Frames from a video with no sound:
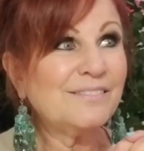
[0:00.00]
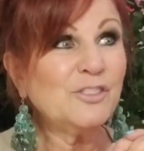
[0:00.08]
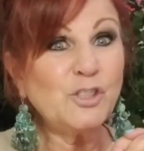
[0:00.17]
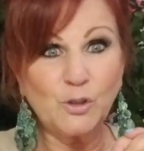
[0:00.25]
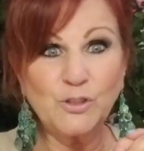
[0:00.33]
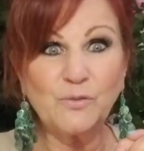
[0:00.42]

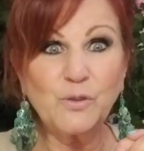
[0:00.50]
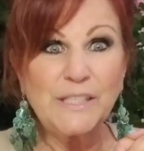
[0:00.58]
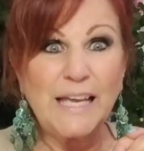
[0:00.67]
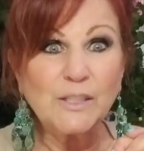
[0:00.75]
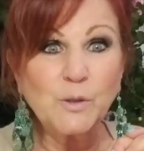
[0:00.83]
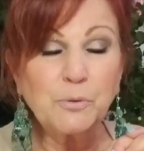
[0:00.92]
Joseph was
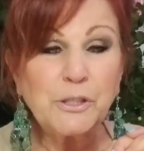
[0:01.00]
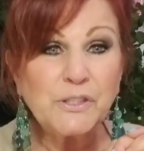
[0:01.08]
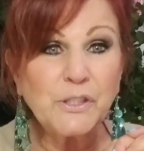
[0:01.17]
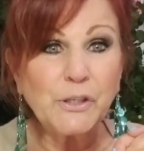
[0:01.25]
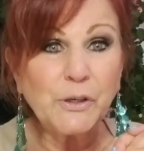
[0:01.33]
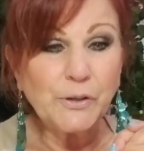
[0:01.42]
held a
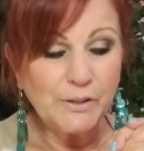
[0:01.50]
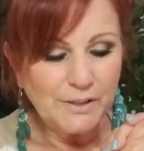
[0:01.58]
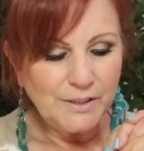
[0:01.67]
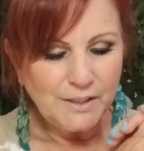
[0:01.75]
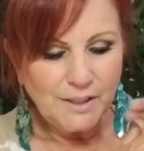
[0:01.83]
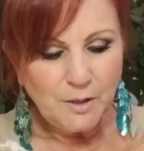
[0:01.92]
prisoner.
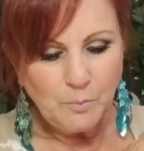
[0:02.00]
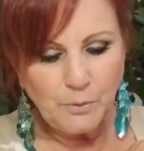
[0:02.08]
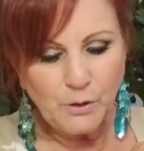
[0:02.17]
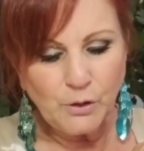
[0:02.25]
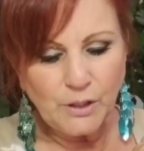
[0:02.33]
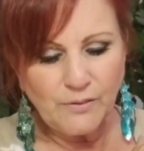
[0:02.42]

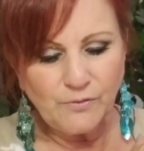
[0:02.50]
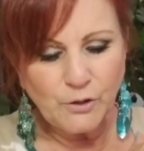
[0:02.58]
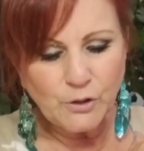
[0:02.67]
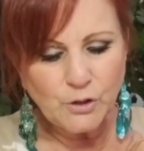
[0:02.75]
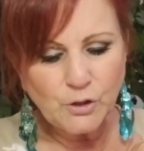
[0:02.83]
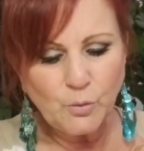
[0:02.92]
But look at
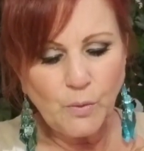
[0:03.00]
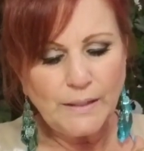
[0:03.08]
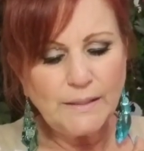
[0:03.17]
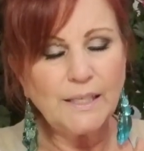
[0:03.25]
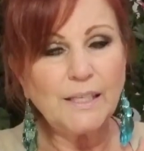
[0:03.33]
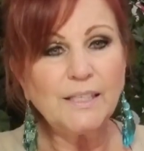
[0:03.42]
verse
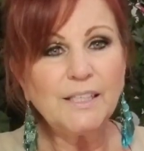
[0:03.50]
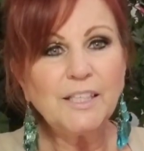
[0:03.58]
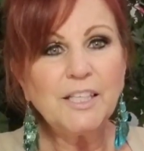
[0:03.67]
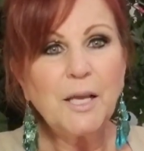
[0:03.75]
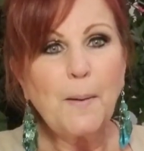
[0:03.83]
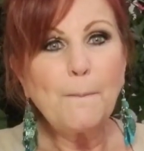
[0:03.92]
20.
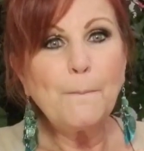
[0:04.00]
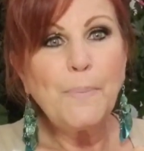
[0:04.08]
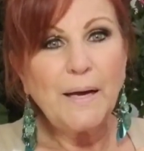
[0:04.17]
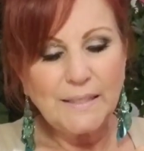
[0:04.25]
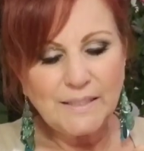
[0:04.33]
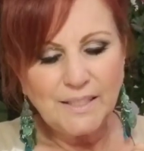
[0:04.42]

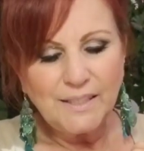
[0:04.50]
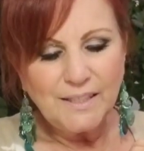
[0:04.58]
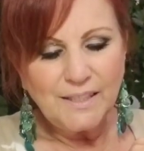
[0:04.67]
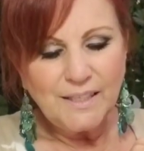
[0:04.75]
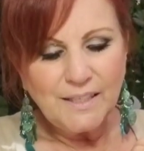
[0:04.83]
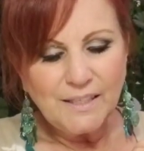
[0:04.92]
But
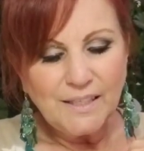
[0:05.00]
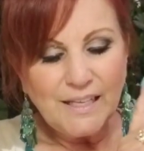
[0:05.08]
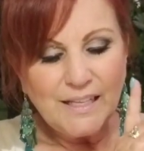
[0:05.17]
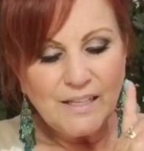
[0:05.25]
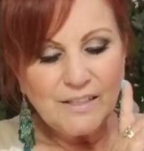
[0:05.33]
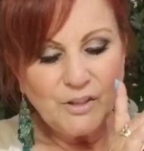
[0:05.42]

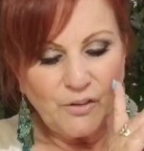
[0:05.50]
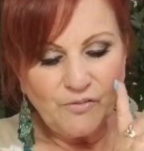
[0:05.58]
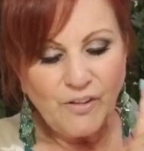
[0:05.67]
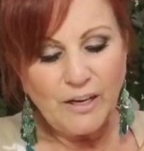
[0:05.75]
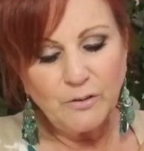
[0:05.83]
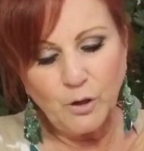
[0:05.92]
the
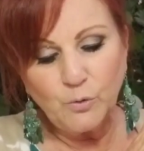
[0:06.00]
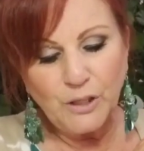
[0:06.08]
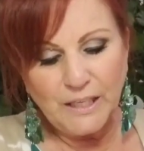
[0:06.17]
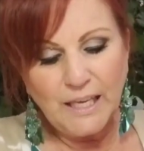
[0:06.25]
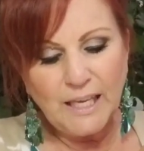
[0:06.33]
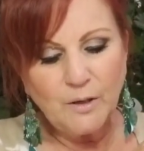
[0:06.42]
Pharaoh, the
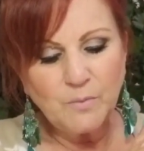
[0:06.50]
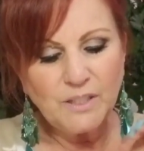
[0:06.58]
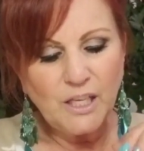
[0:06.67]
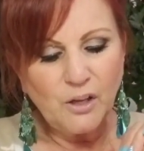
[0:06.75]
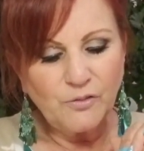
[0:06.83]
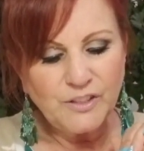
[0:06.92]
king
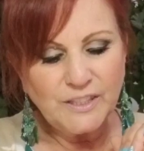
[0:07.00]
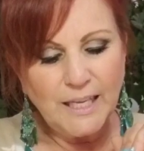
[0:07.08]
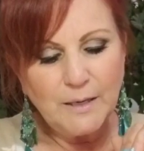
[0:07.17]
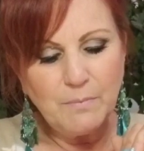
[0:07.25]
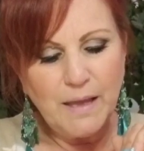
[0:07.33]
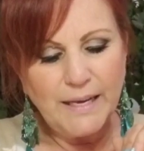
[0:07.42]
himself,
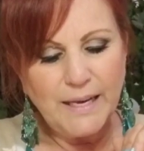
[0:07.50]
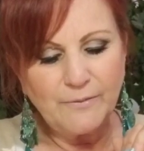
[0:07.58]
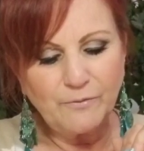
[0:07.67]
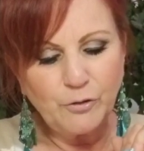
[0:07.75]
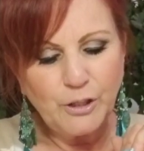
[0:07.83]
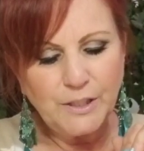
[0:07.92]
sent men
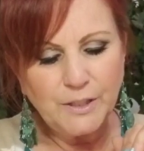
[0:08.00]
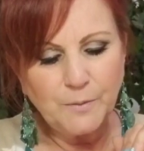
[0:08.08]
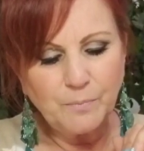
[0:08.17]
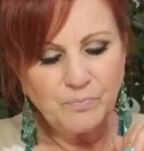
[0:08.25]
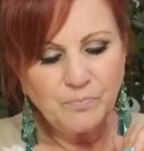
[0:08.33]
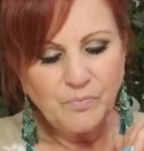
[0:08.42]
and freed
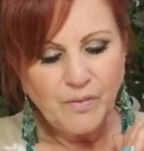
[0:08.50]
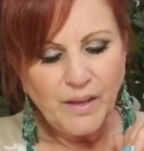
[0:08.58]
him